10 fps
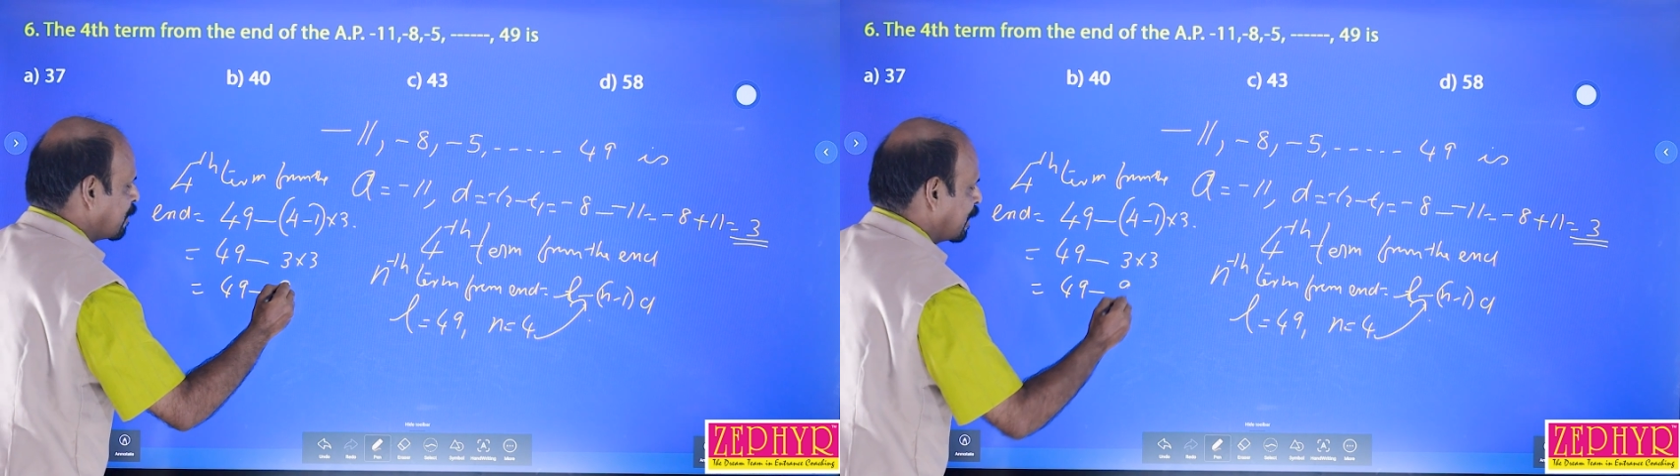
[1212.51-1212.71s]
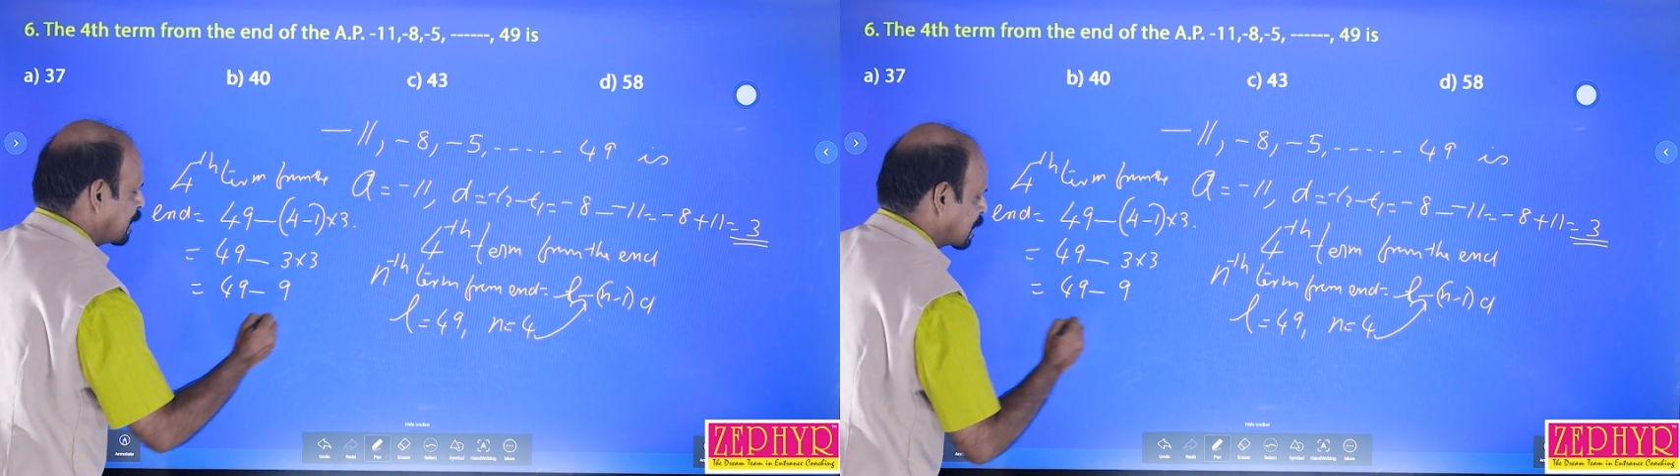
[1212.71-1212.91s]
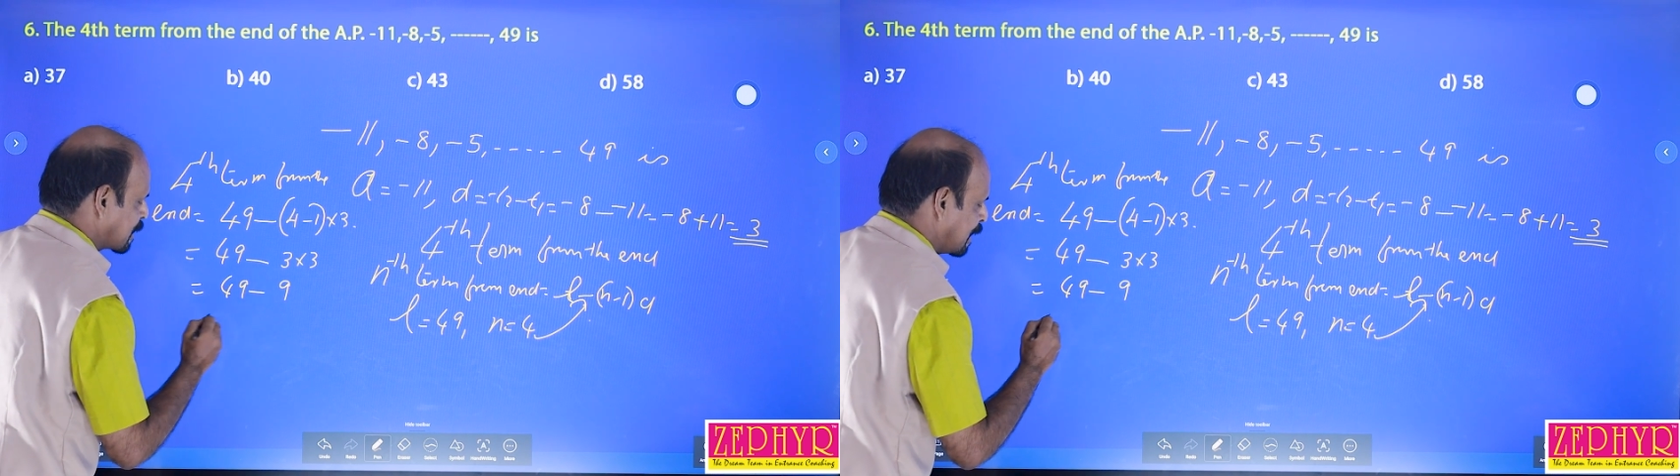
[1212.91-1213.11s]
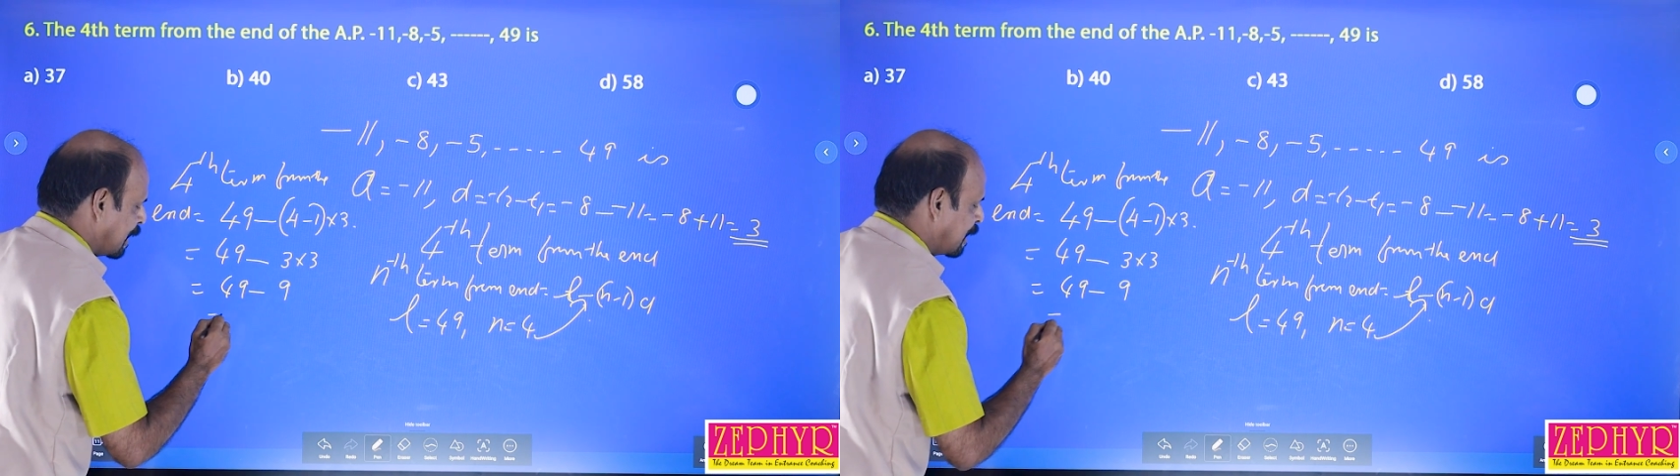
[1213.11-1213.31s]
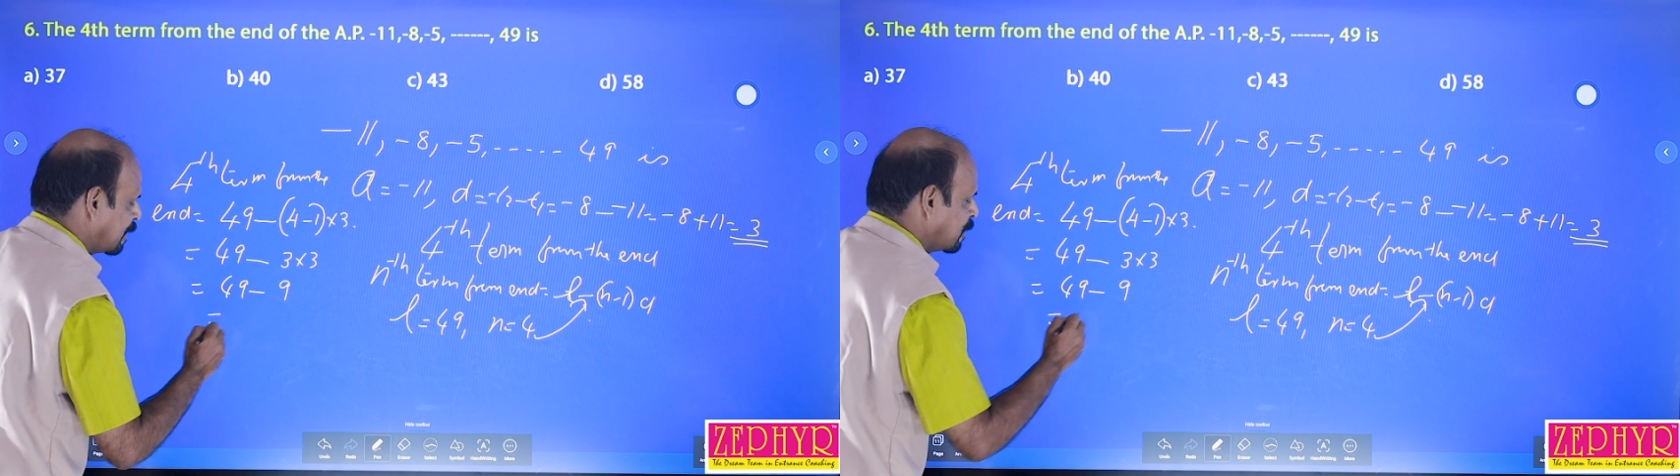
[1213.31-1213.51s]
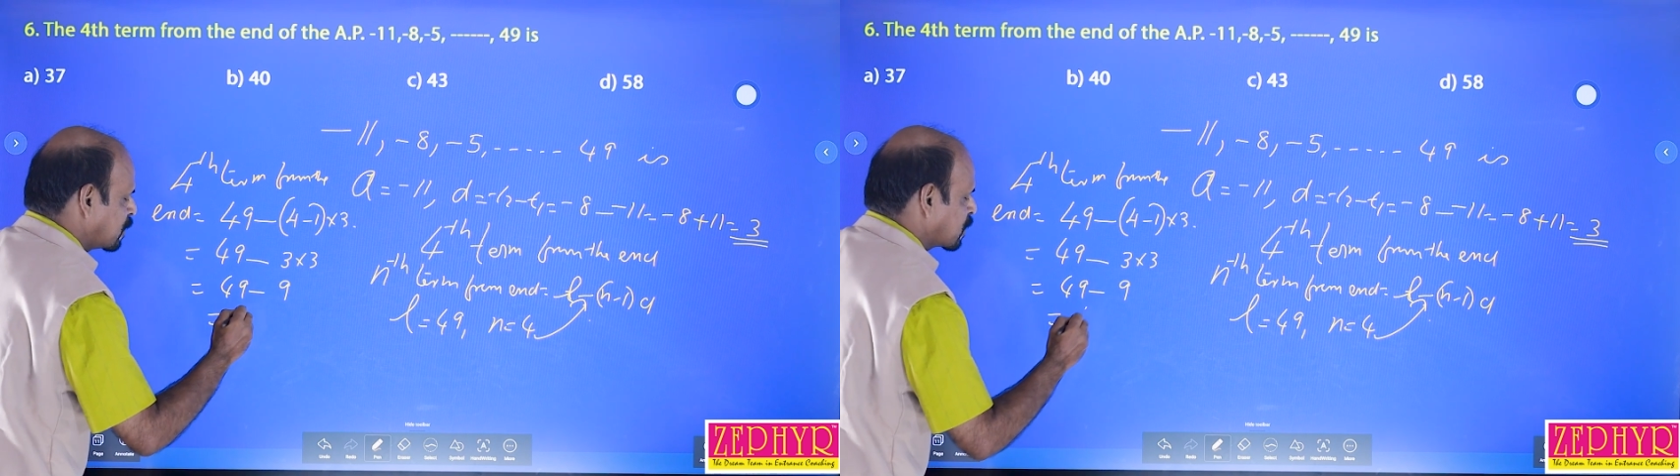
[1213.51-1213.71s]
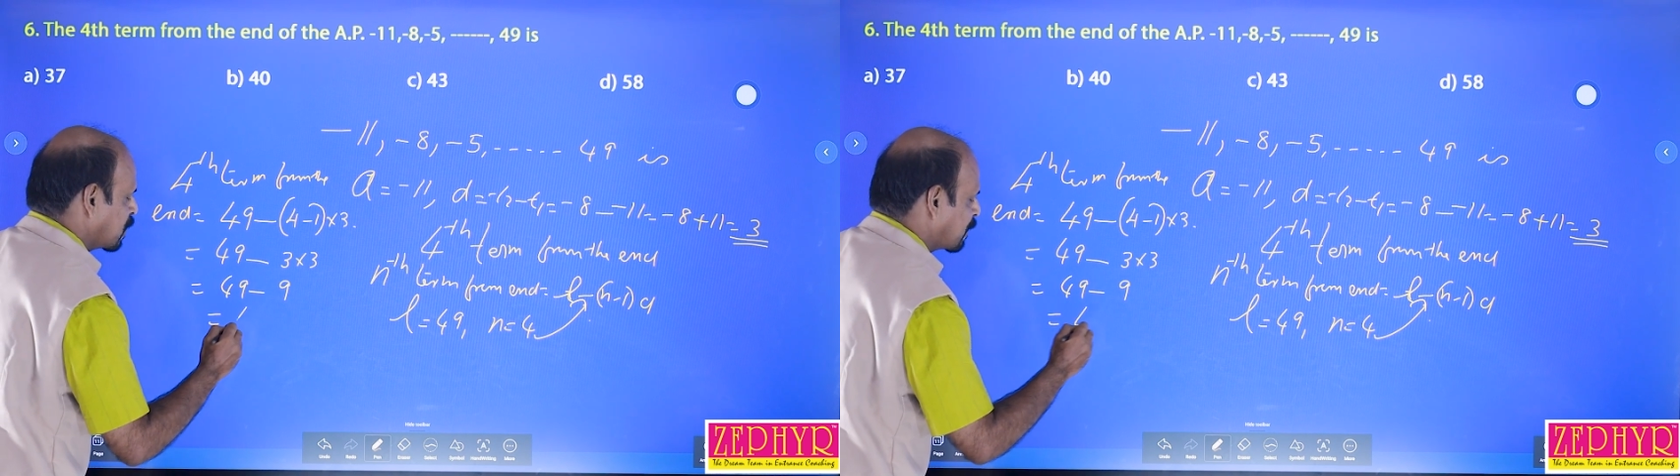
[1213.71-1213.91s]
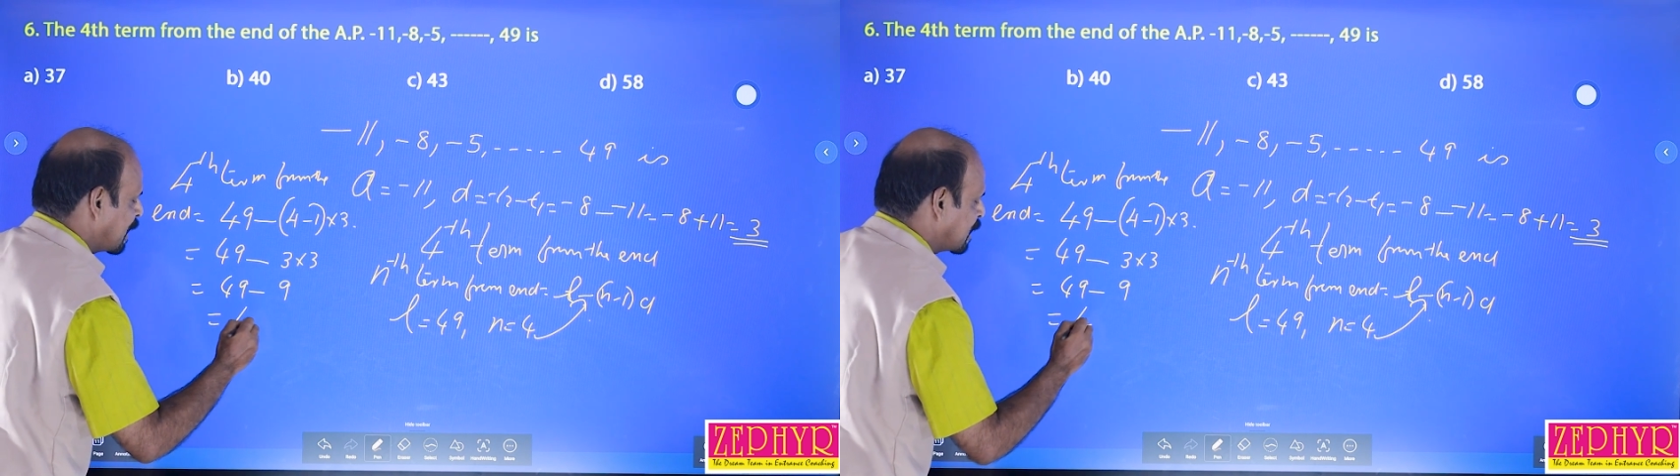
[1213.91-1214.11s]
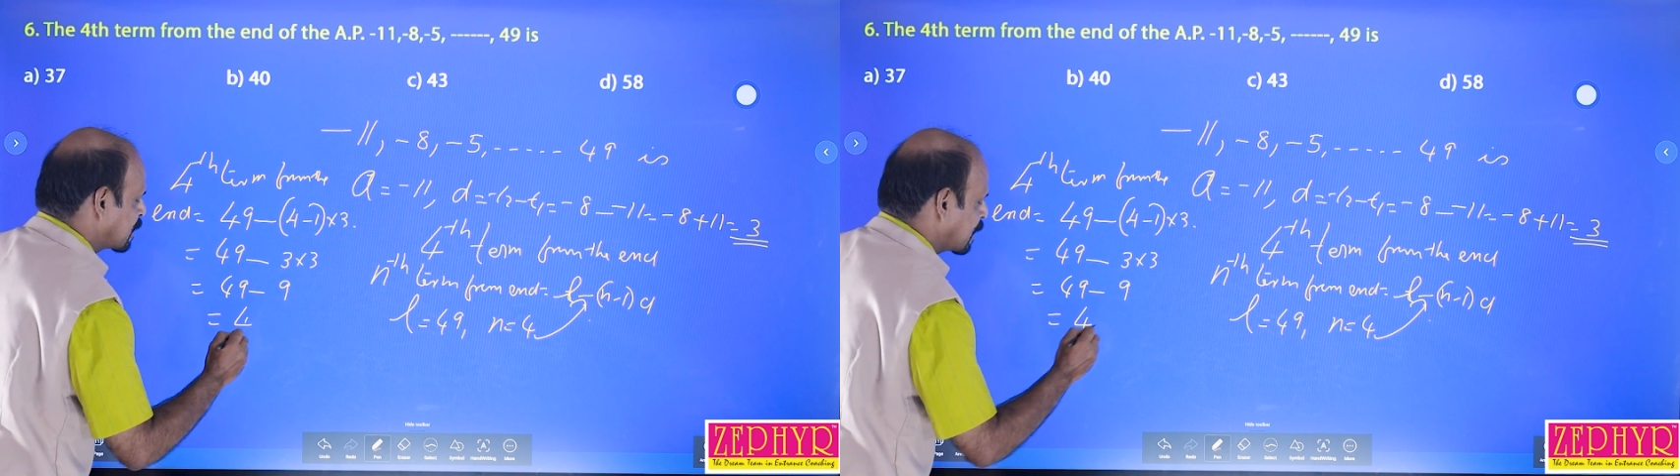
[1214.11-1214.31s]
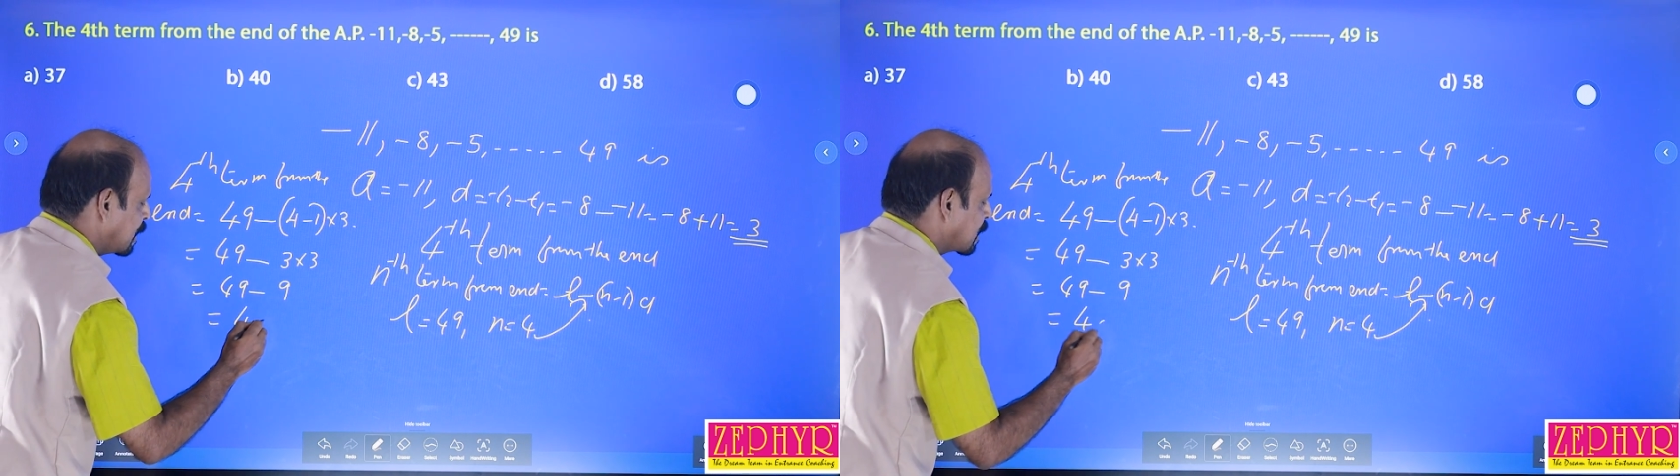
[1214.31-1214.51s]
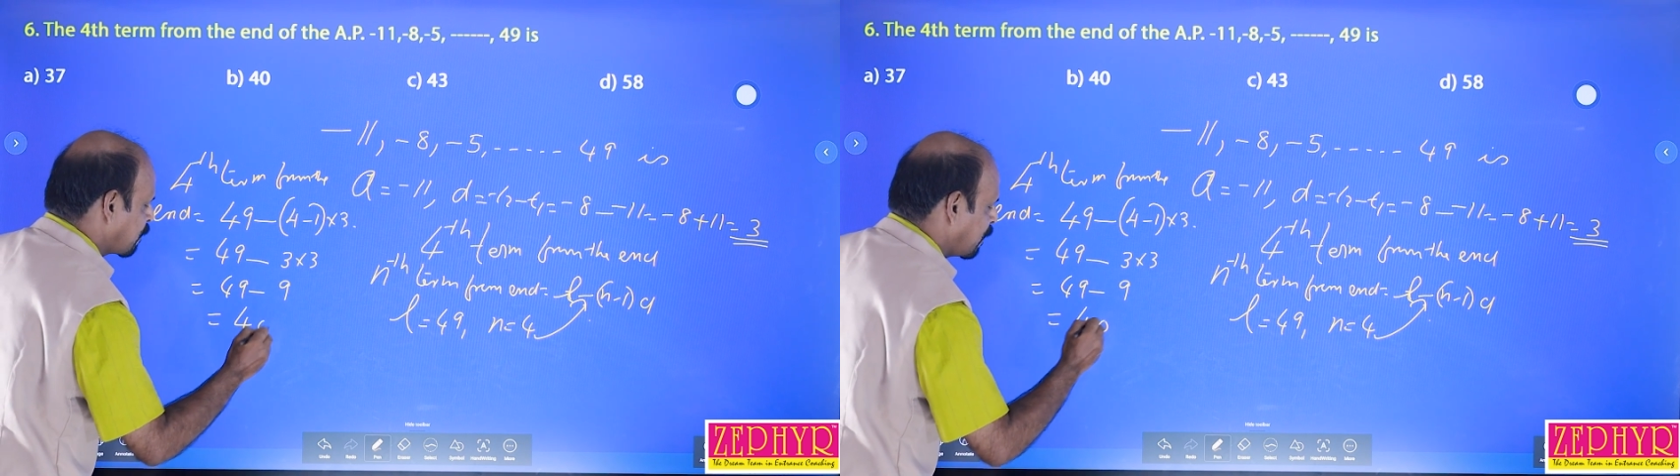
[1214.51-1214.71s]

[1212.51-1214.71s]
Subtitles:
minus 9. So your answer is